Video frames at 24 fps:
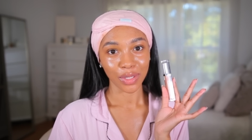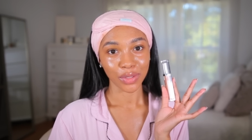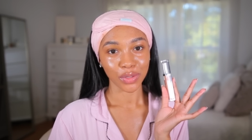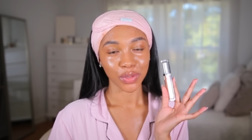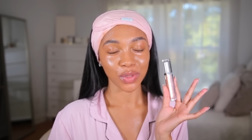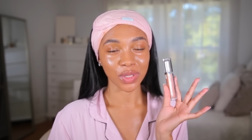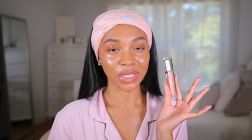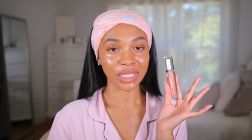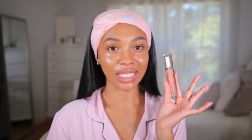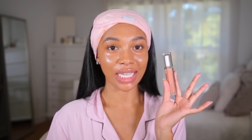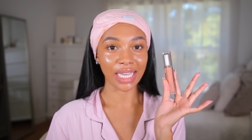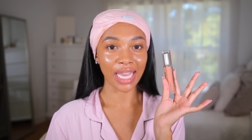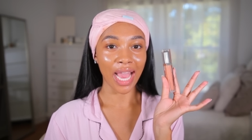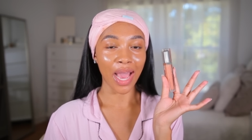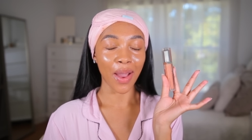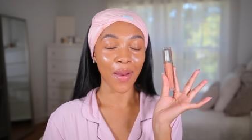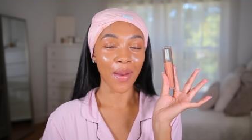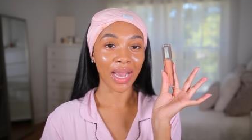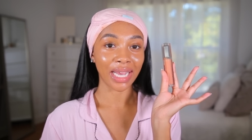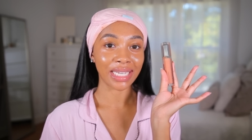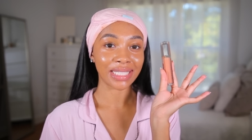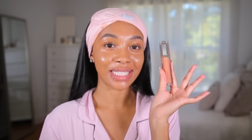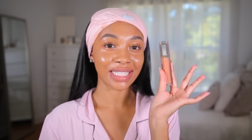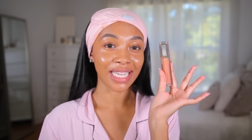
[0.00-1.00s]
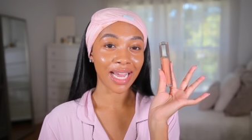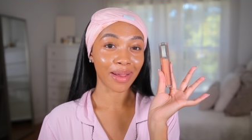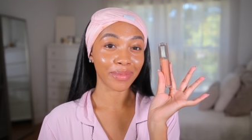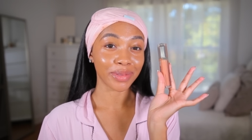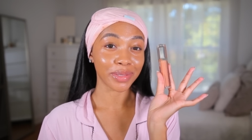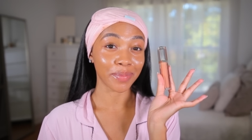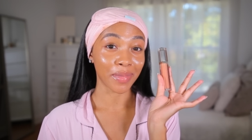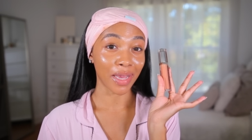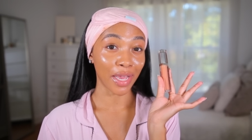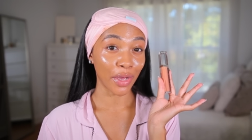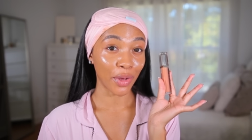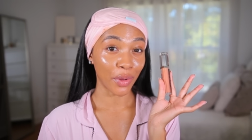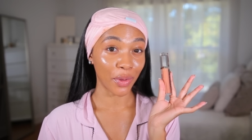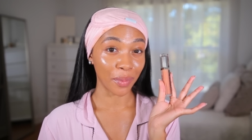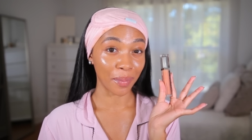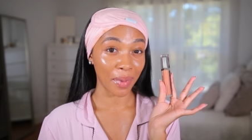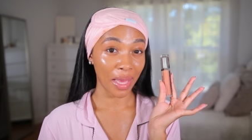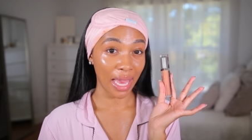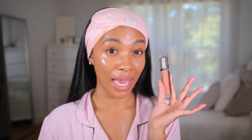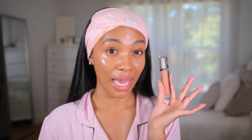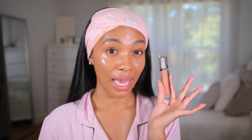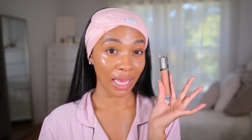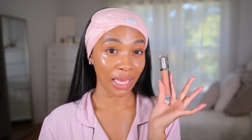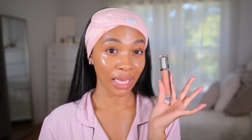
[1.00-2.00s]
you see how I stopped my own
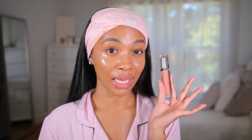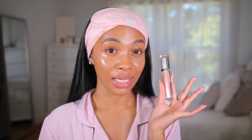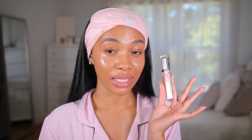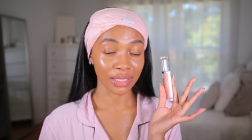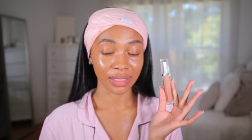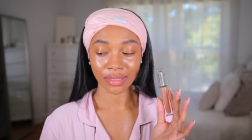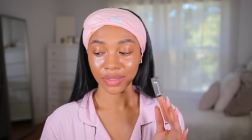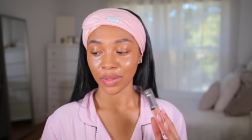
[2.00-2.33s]
bag?